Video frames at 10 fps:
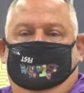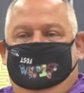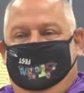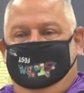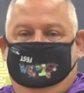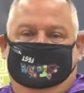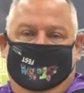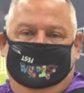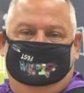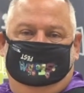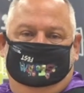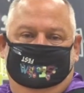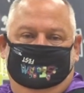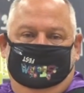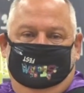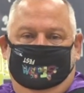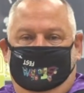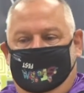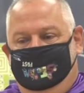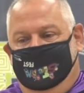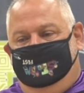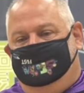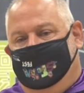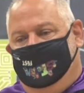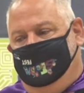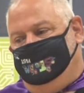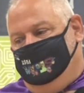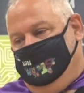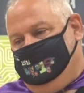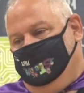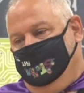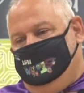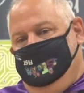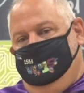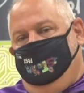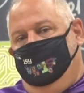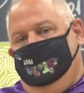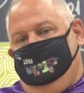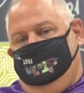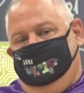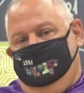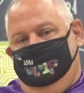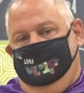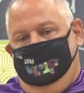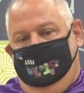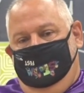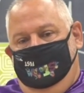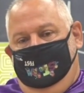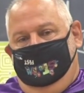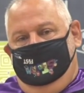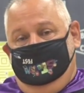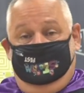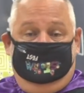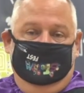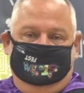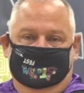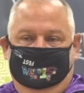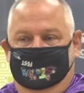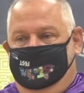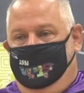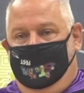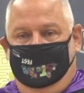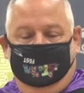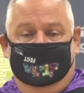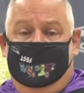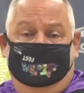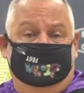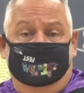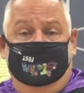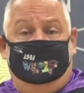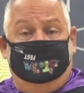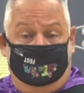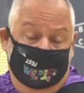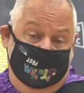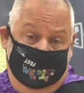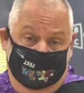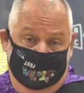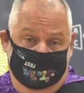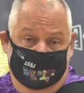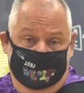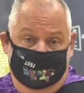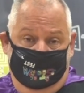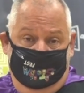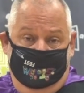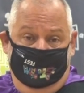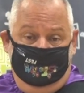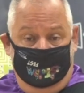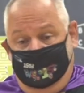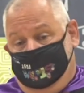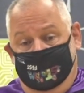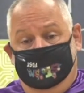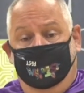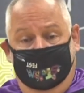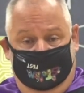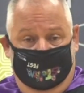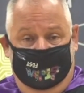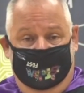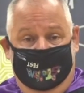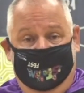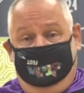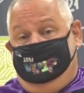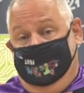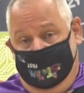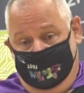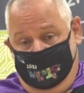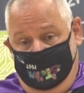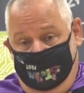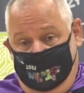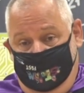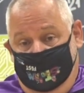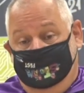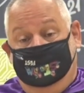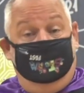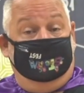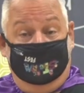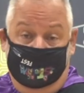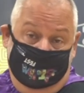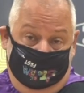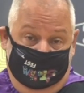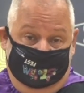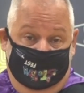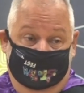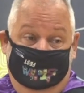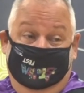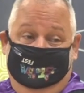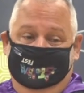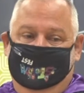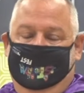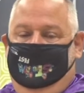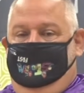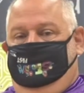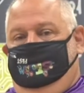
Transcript: 10 shots, I make 5, I scored 10 points. Statistically, though, I only have to make 3 from the three-point line out of 10 and shoot 30% to get to 9.